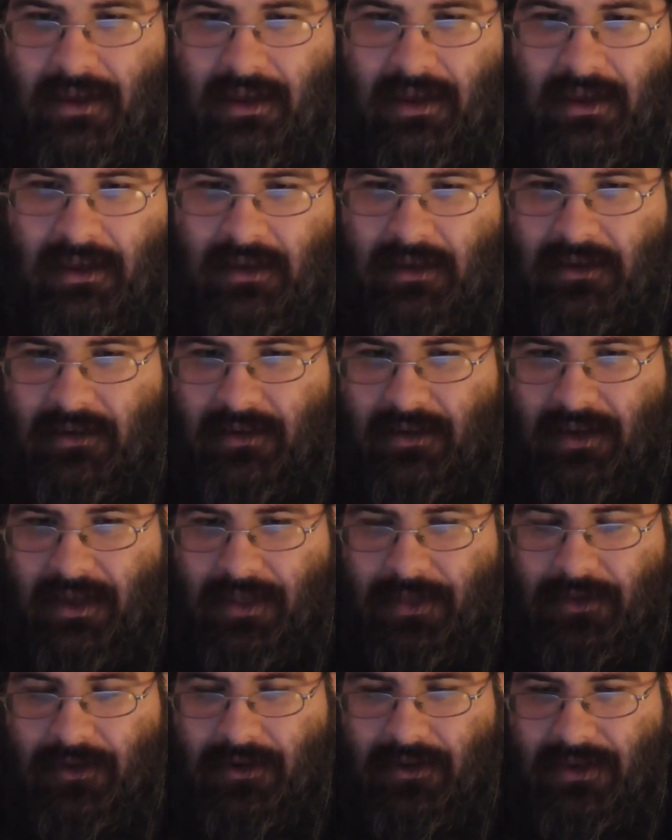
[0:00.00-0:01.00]
and uh,
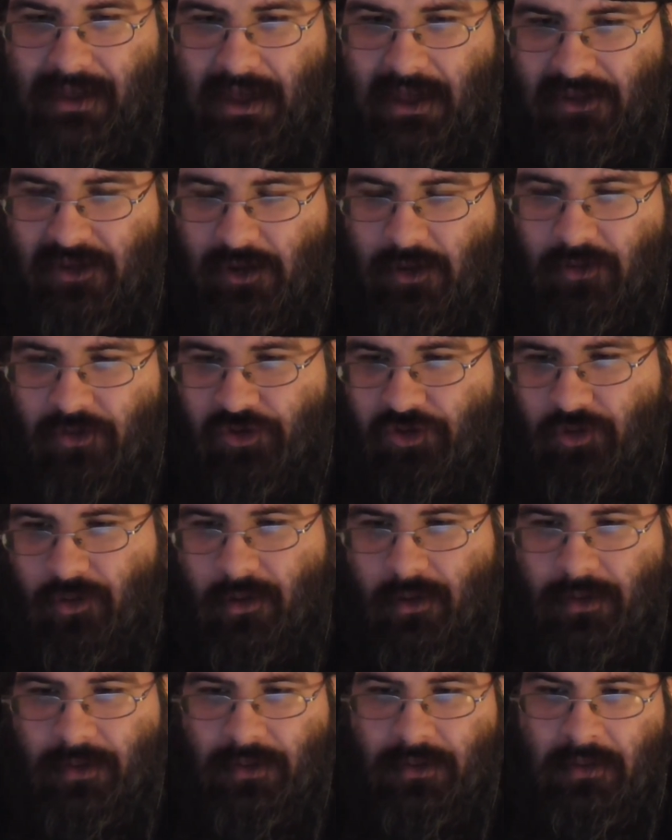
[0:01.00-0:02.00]
it's going to take two
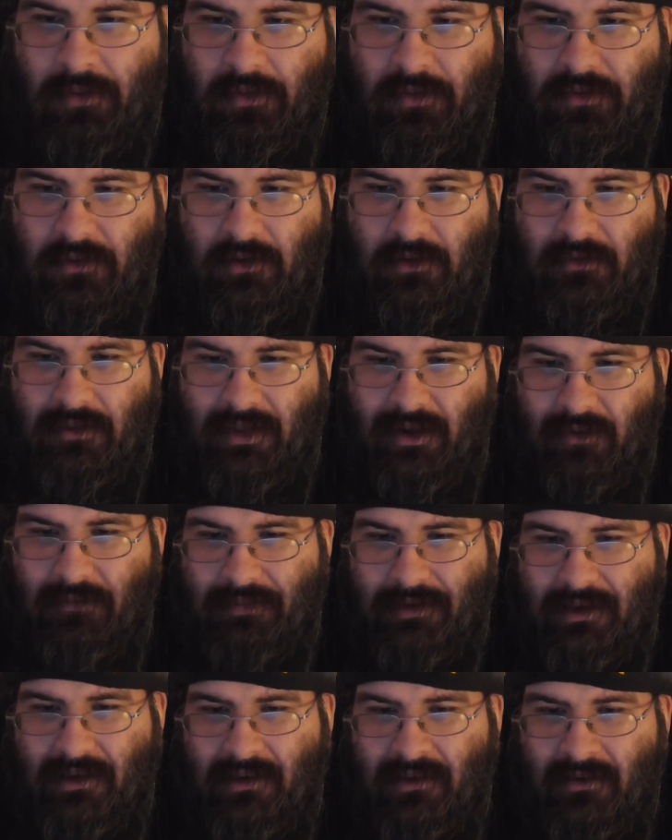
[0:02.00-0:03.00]
shorts, so that'll
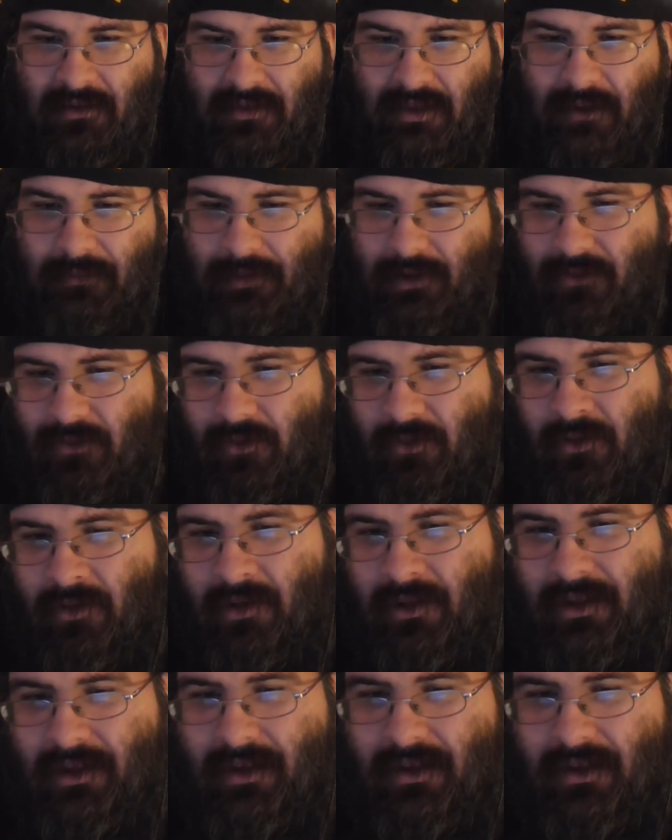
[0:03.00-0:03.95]
be that'll be cool.